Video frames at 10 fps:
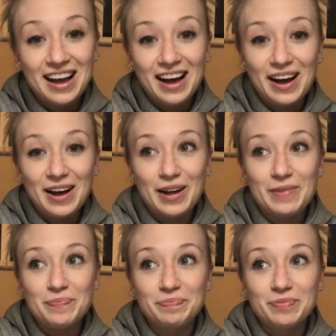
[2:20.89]

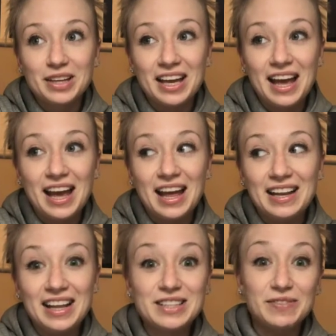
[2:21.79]
And
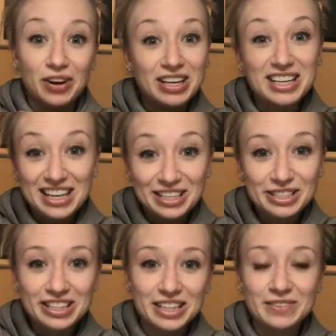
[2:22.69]
that's very niche.
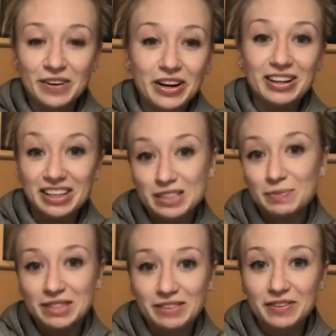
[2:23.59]
That's very
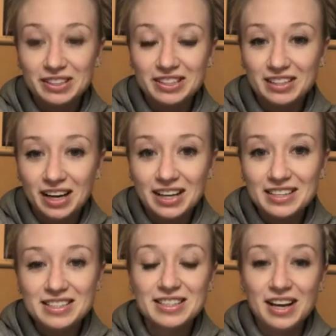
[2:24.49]
specific to
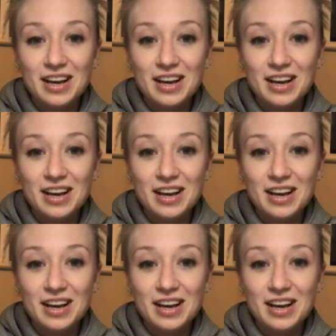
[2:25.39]
science.